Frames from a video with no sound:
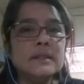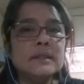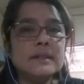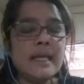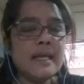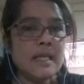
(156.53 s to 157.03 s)

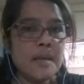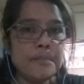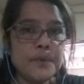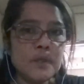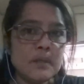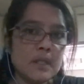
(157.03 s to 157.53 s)
Then
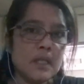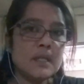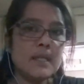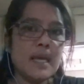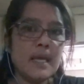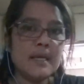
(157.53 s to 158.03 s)

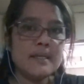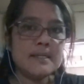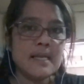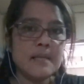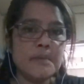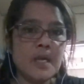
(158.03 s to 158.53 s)
they
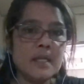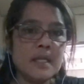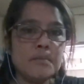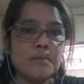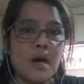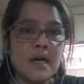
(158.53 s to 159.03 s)
send me an
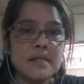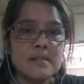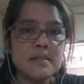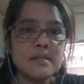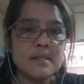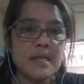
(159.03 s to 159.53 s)
inbox
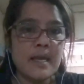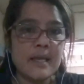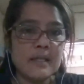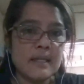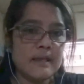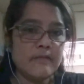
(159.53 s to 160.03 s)

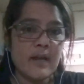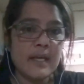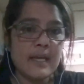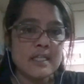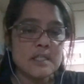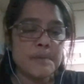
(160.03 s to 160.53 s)
saying if I
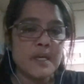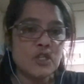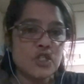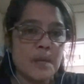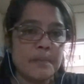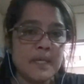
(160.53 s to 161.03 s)
can speak
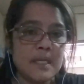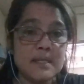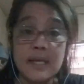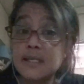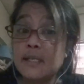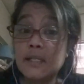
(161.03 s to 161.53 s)
Japanese.
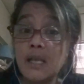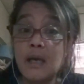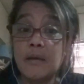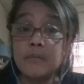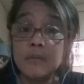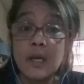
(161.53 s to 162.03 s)
I said,
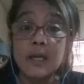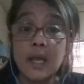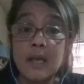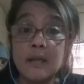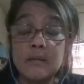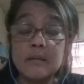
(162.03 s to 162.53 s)
yeah, I
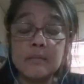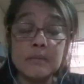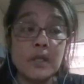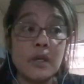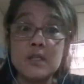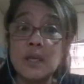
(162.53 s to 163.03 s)
can
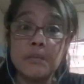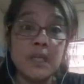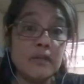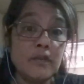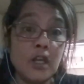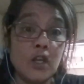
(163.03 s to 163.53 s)
because I'm
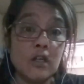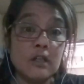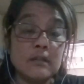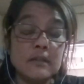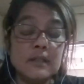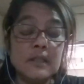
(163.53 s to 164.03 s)
living here
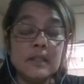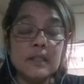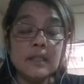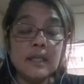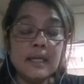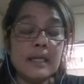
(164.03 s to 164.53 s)

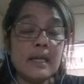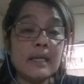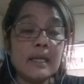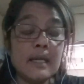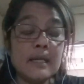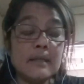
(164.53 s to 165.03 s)
and I
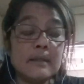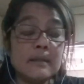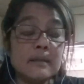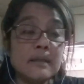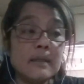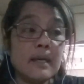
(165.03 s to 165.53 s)

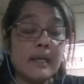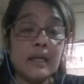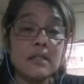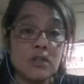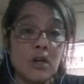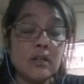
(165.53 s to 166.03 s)
can
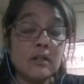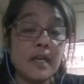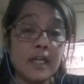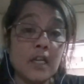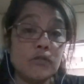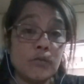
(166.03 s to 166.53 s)
talk,
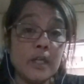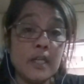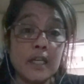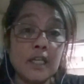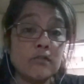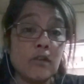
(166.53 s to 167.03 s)
I can read,
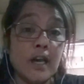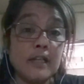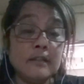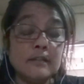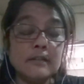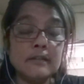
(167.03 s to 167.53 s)
I can
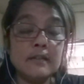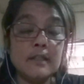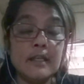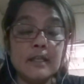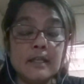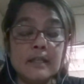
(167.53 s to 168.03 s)
write,
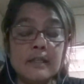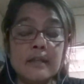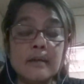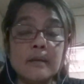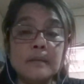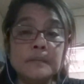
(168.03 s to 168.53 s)

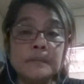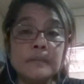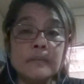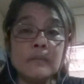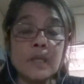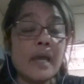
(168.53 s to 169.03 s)
and
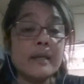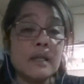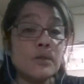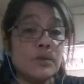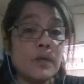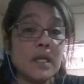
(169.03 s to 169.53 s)
I
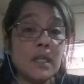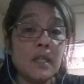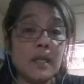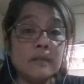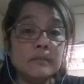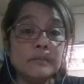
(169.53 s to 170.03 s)
can do
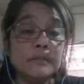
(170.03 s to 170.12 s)
anything.